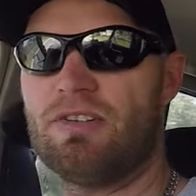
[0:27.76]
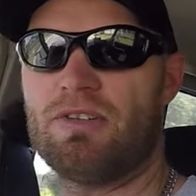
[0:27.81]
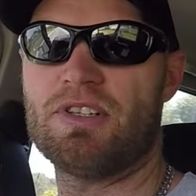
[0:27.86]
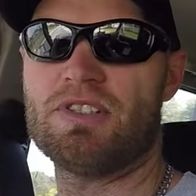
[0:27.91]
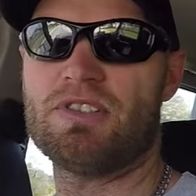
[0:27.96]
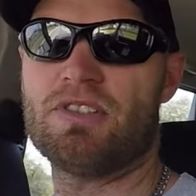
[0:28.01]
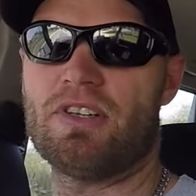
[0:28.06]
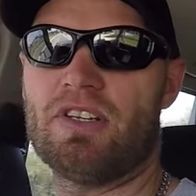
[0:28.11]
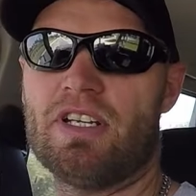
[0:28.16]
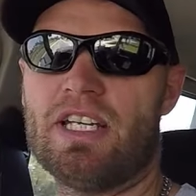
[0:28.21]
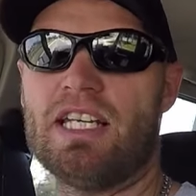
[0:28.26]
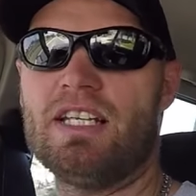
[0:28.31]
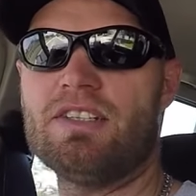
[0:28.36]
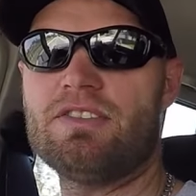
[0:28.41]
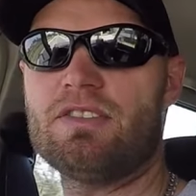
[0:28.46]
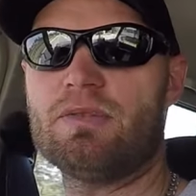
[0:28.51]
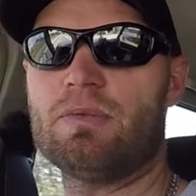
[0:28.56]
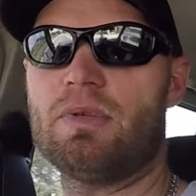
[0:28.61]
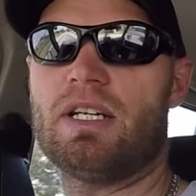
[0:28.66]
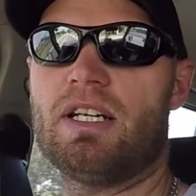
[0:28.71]
There is no
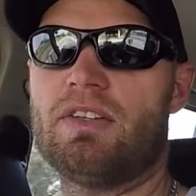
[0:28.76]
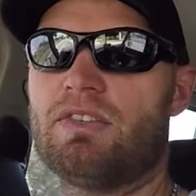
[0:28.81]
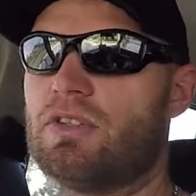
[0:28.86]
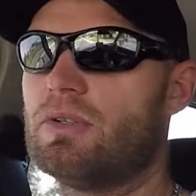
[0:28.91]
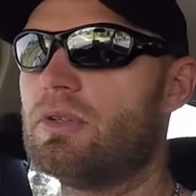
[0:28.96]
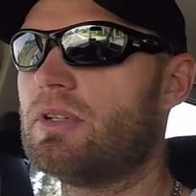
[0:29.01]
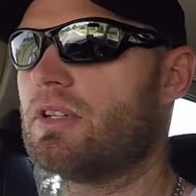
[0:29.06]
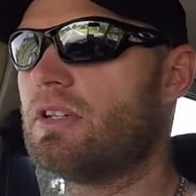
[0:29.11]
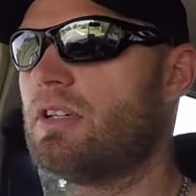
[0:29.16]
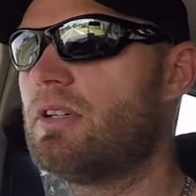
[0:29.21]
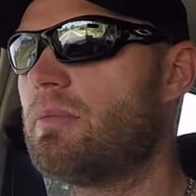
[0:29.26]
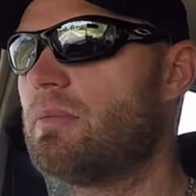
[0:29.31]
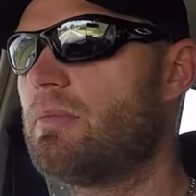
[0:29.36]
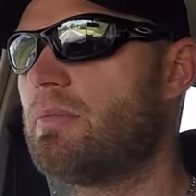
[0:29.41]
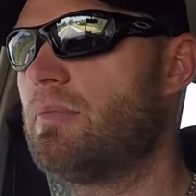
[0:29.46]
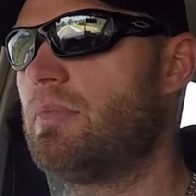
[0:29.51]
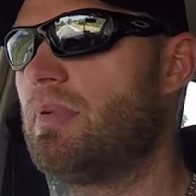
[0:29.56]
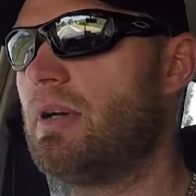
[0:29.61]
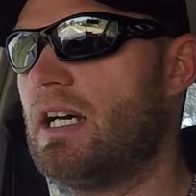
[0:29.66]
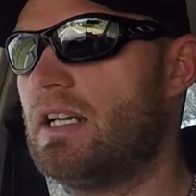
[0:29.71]
easy way of doing it,
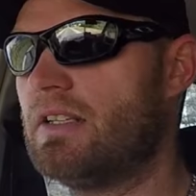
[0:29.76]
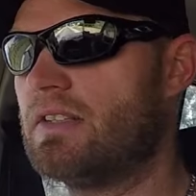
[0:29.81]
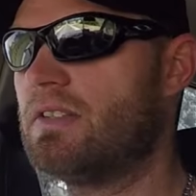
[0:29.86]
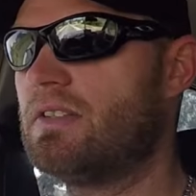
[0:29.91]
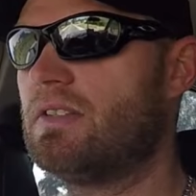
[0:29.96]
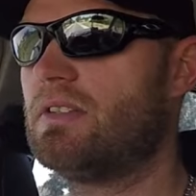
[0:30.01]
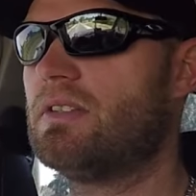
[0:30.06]
but